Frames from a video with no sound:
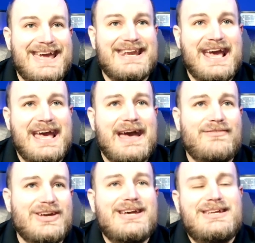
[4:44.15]
a
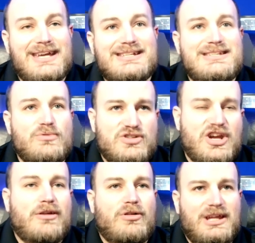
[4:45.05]
half, you can see we're
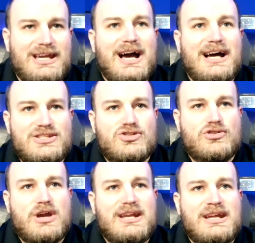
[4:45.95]
generally
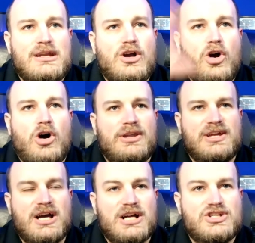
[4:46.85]
concentrating on the
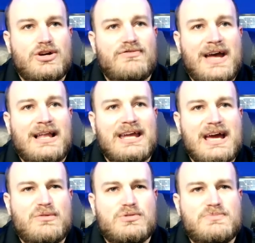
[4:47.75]
Concho Valley,
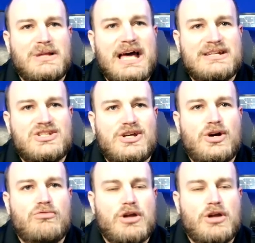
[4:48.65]
Edwards Plateau,